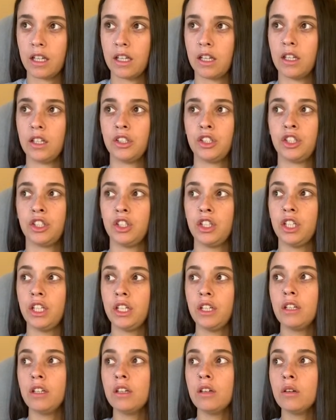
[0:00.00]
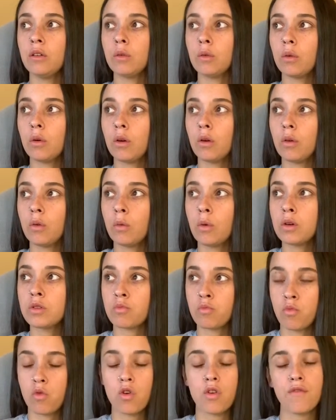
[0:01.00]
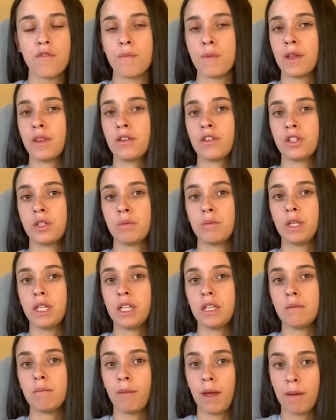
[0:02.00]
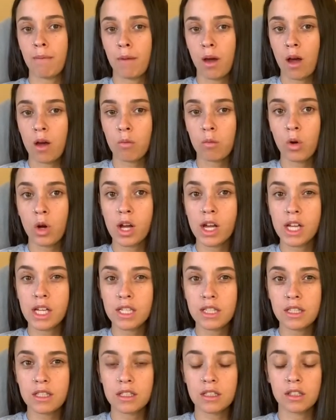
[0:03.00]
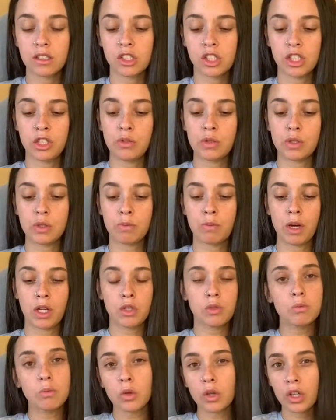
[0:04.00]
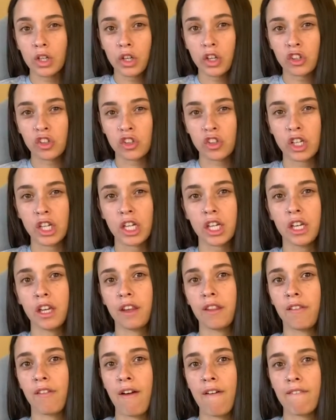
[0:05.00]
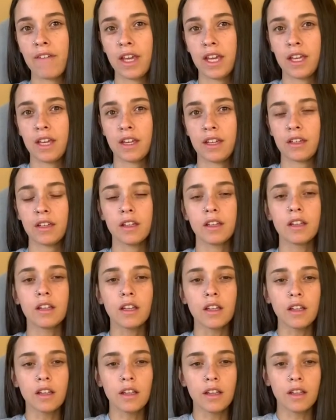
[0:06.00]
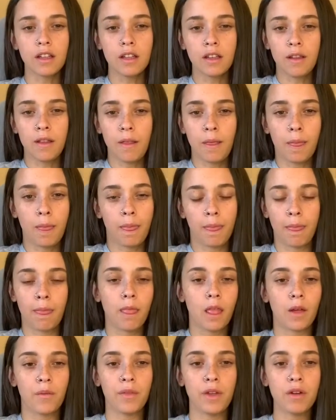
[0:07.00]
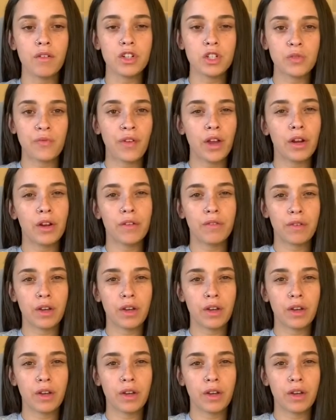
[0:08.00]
she was more of a mother to me than my mom was. She was much more nurturing and loving, and they were just very